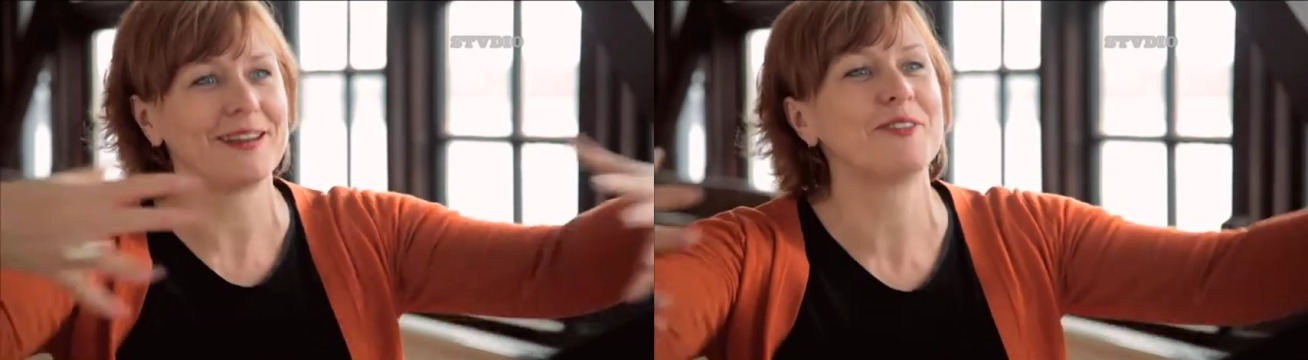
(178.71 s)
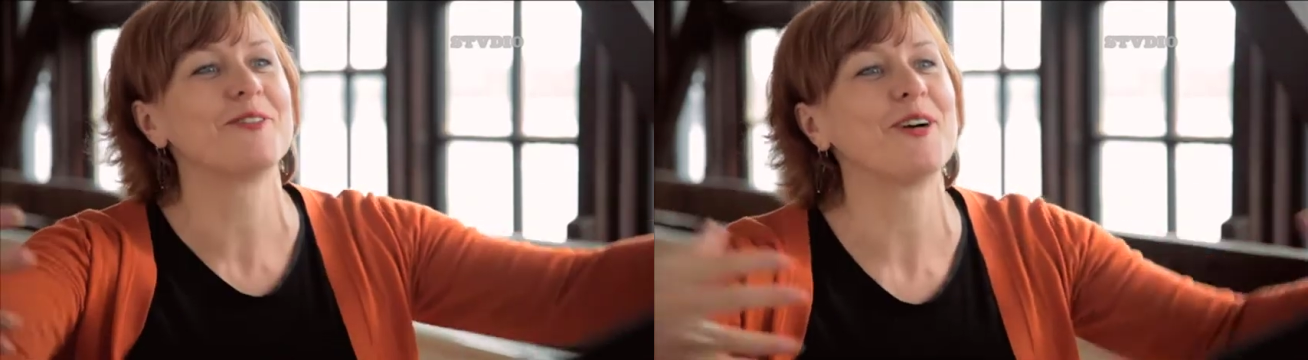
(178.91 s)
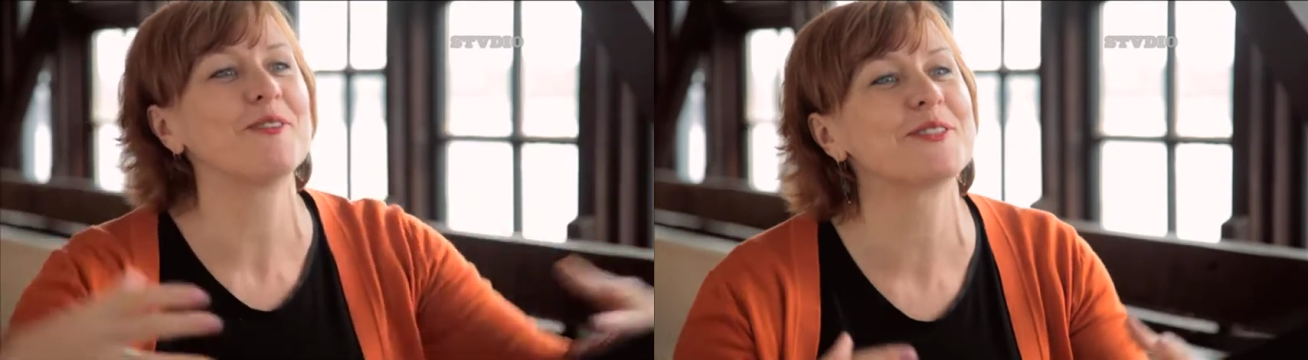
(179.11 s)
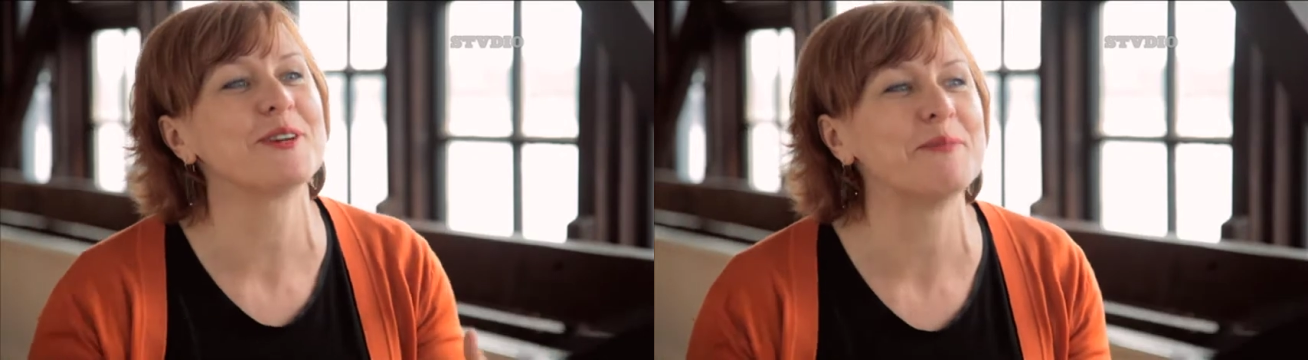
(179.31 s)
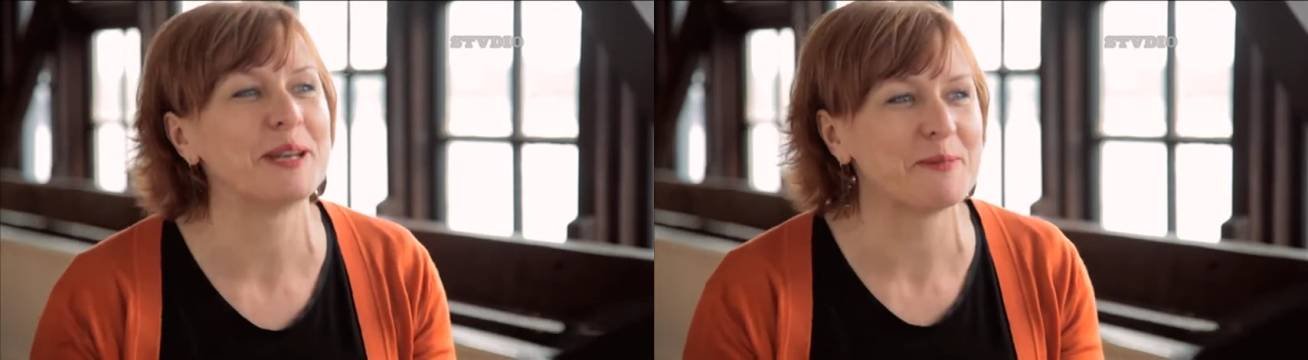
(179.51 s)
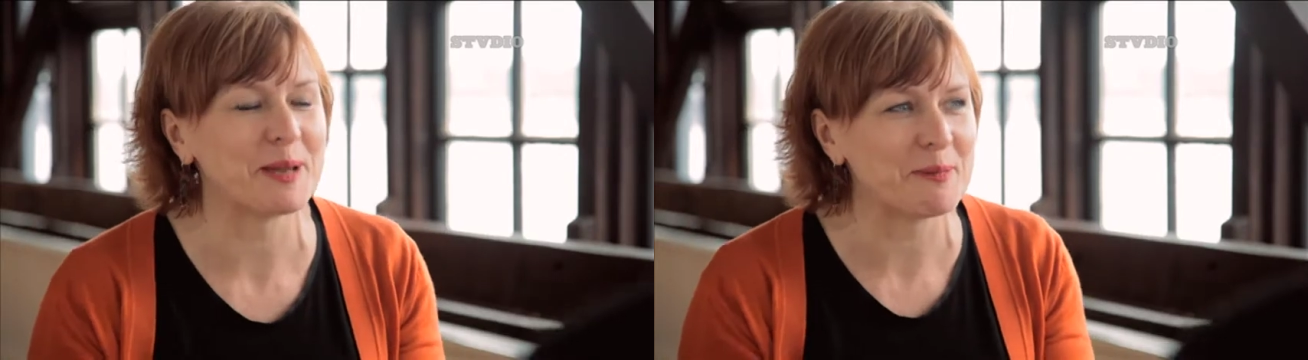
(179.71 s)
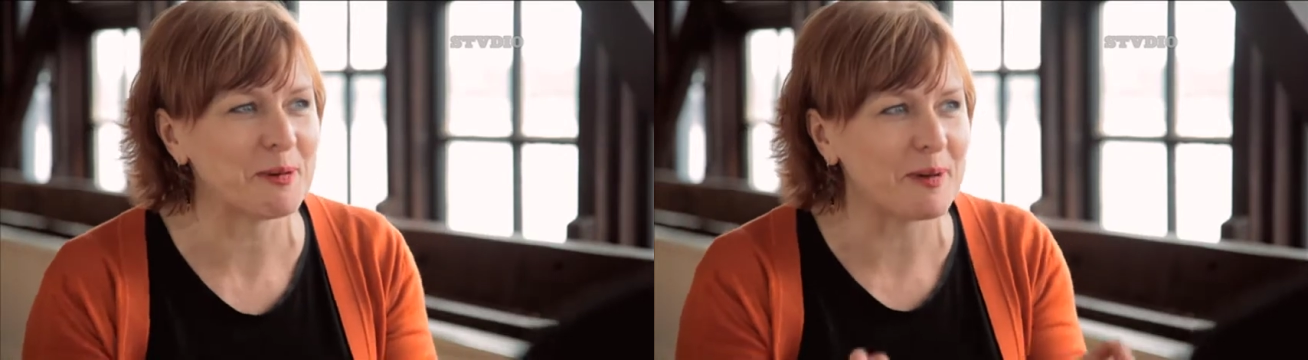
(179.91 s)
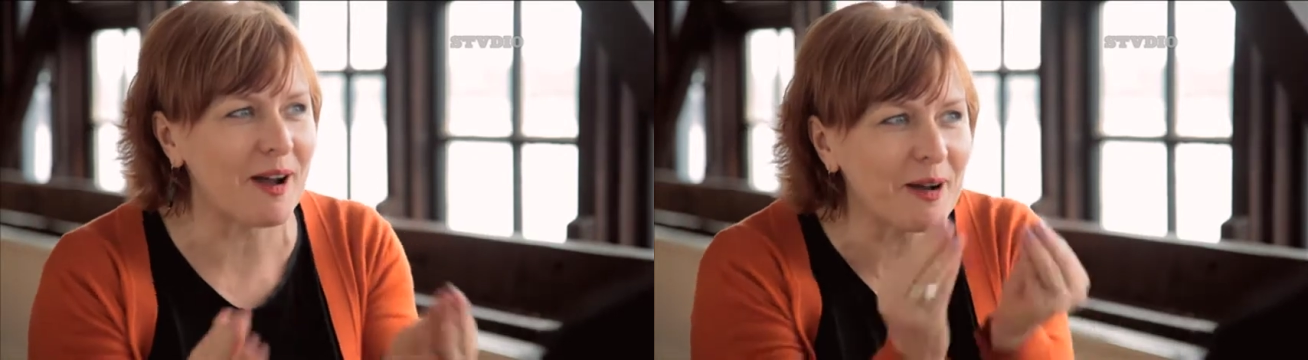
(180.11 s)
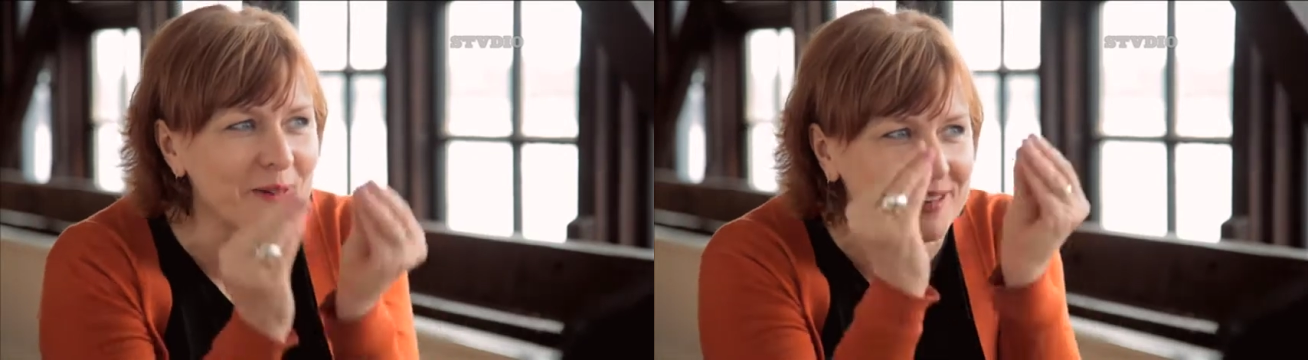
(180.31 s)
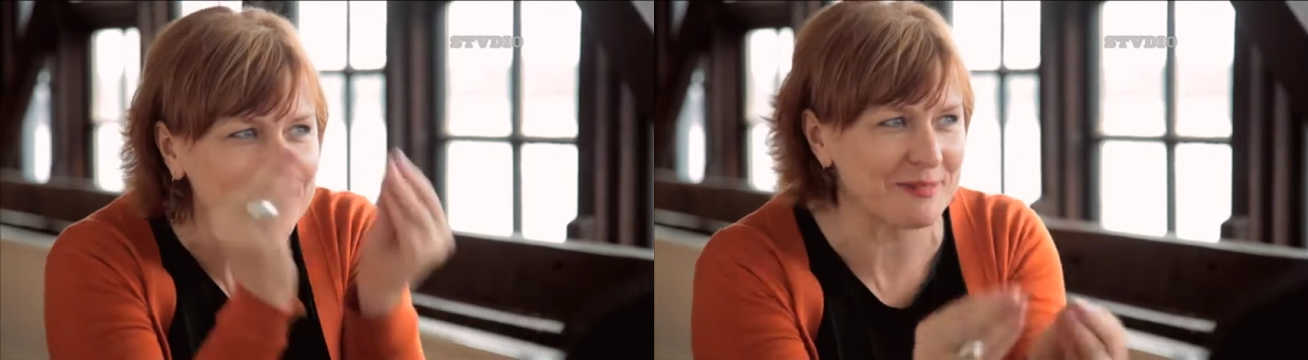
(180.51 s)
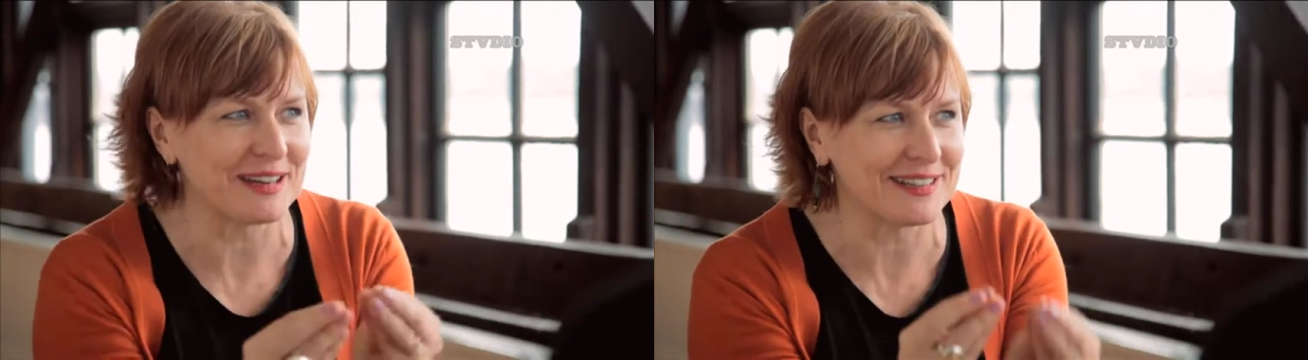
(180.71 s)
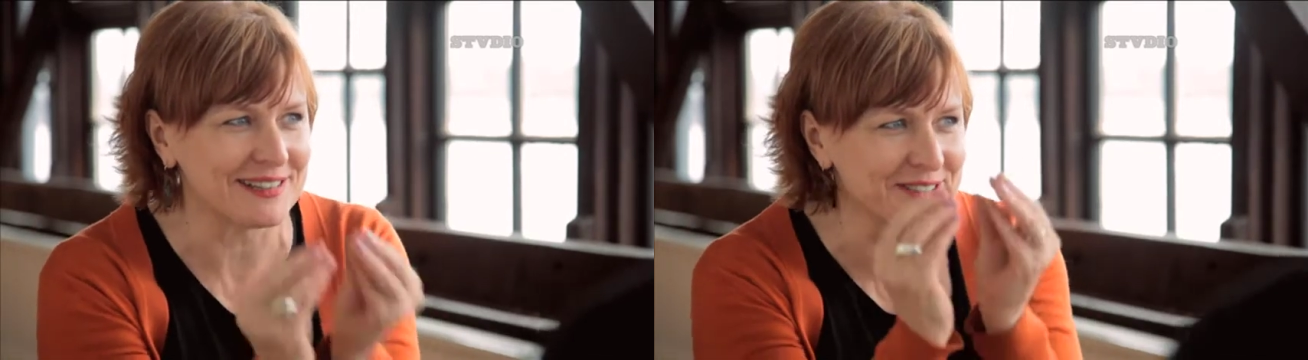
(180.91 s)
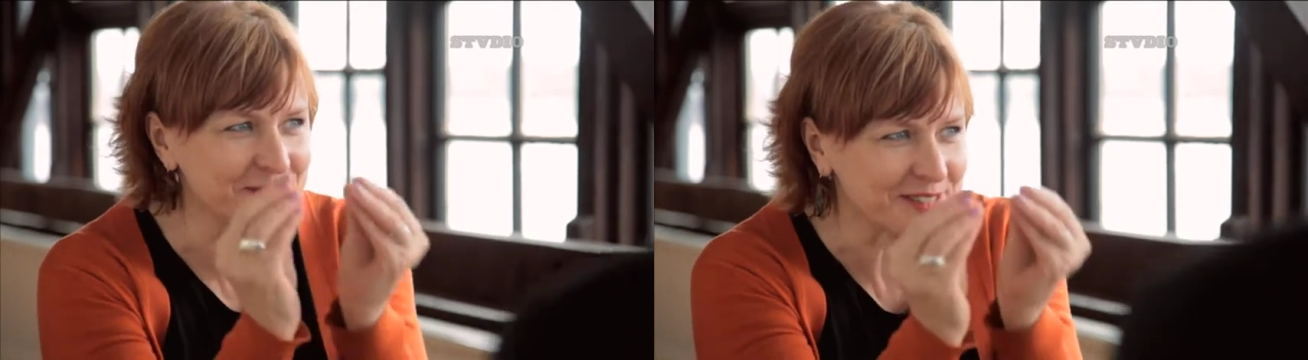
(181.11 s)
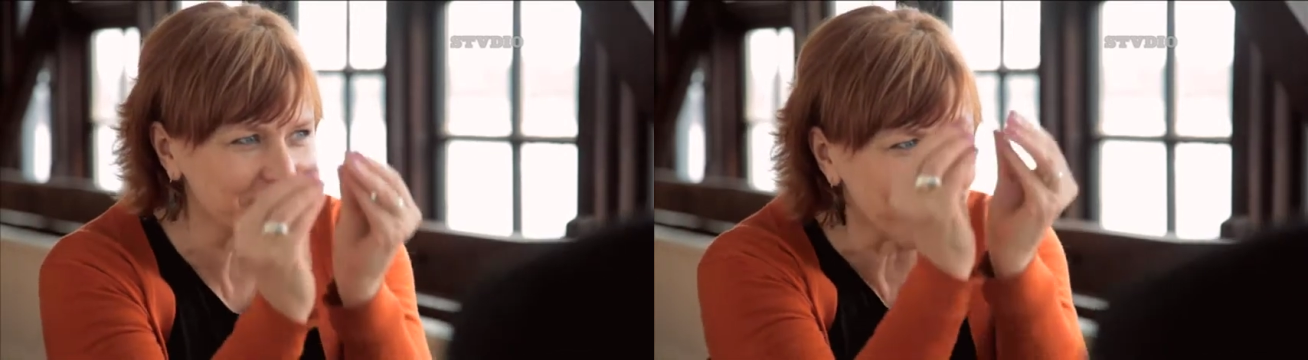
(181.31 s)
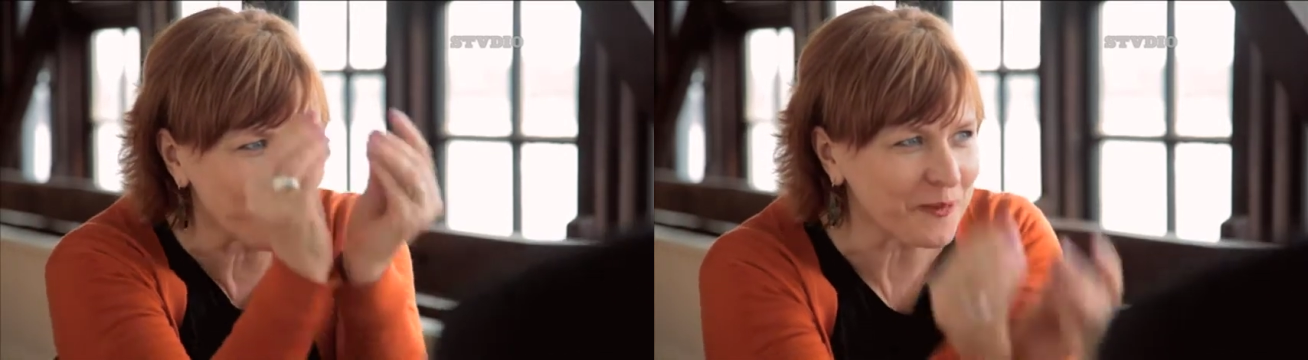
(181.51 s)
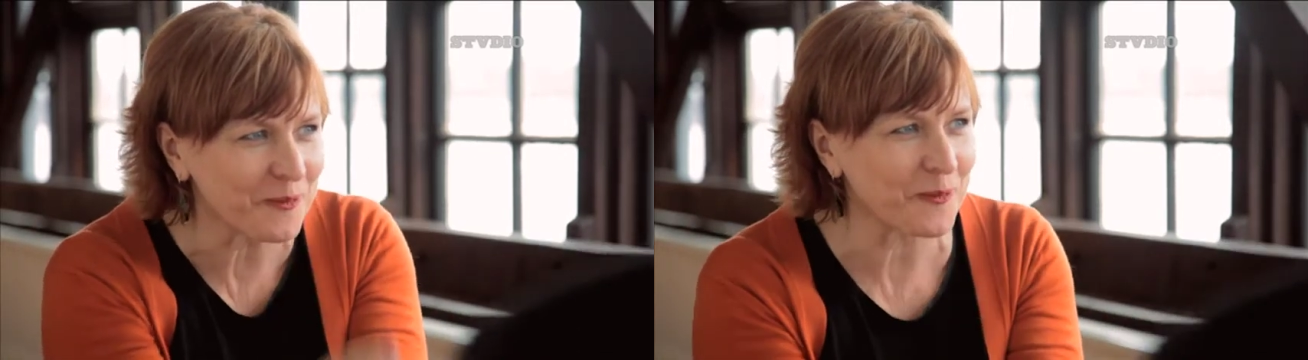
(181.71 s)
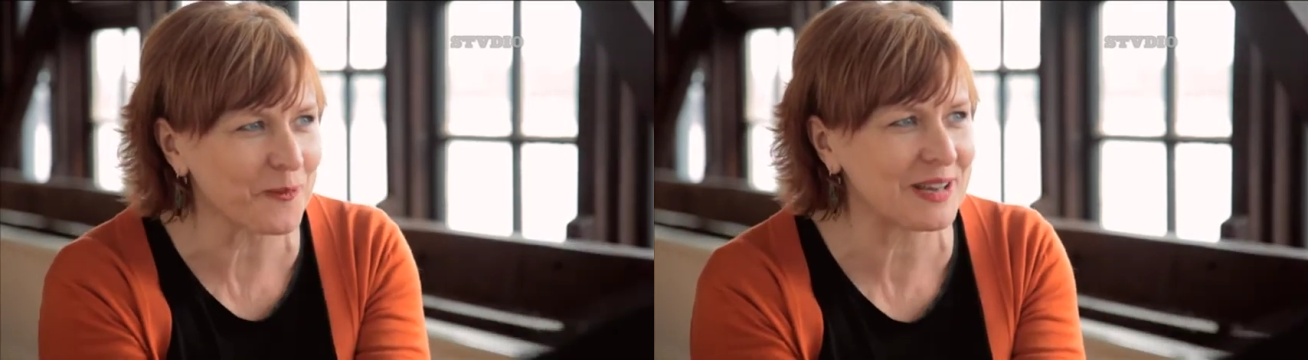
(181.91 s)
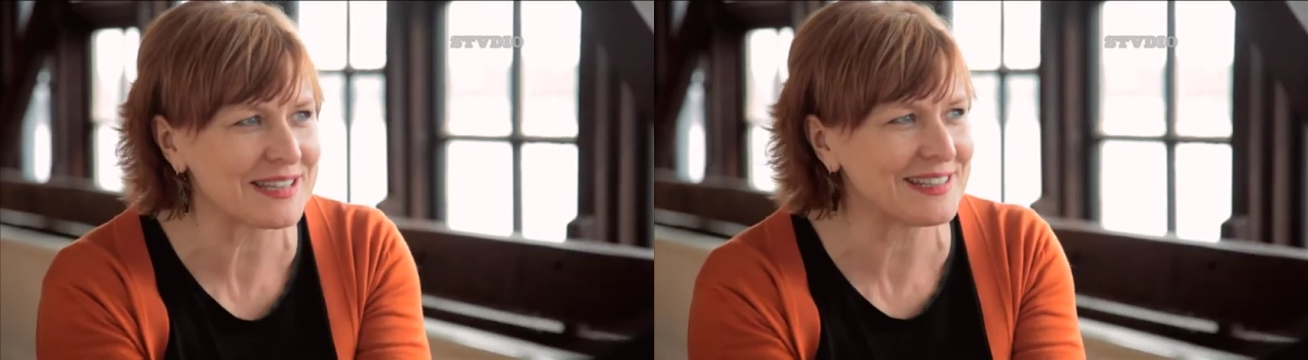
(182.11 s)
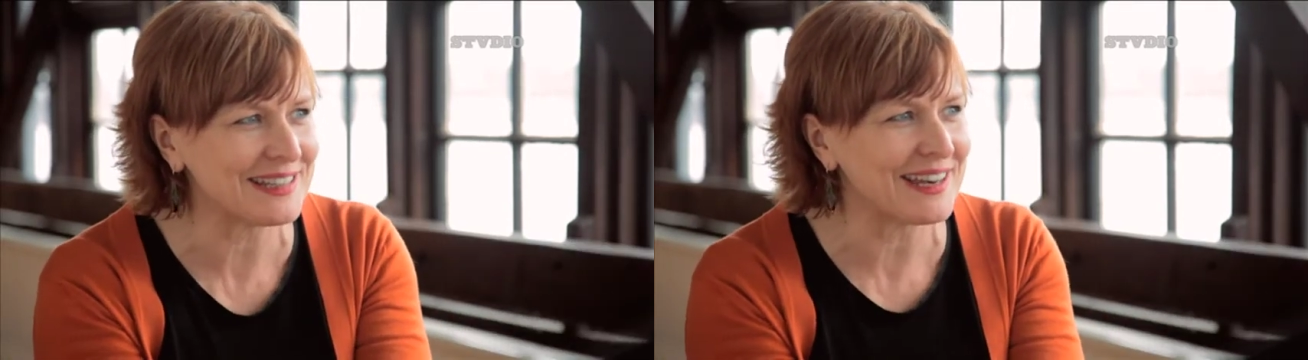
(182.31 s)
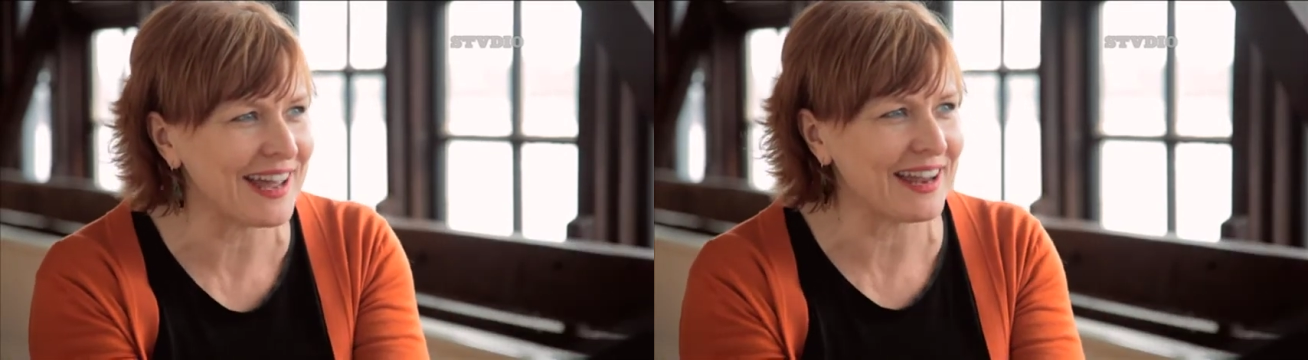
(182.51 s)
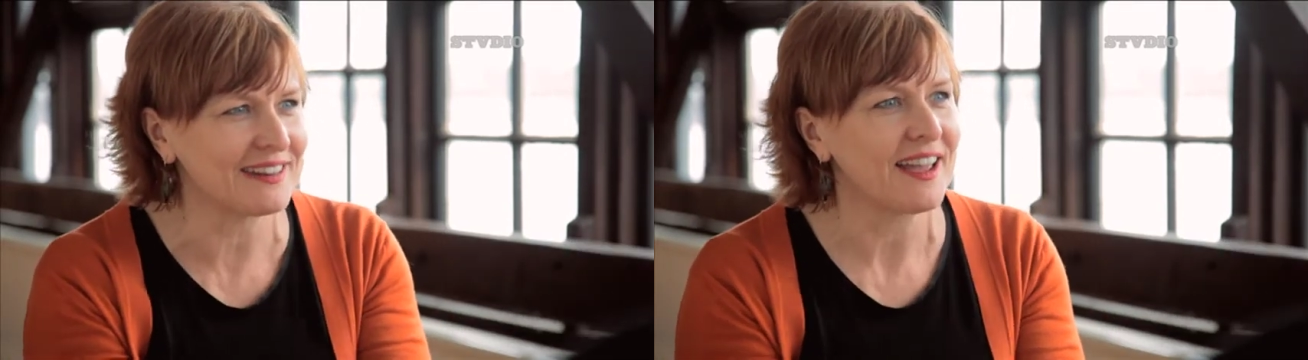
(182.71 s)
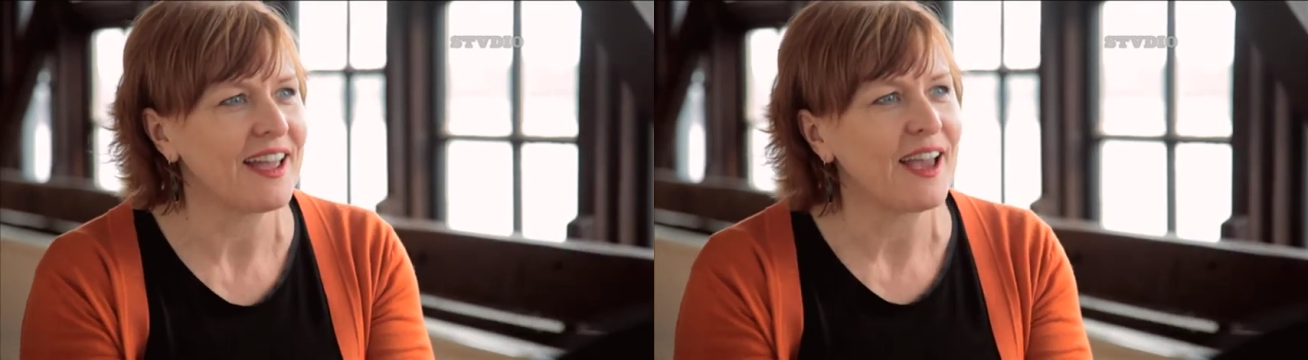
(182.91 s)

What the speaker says: It involves so many people, but I want to get back into Wesley land.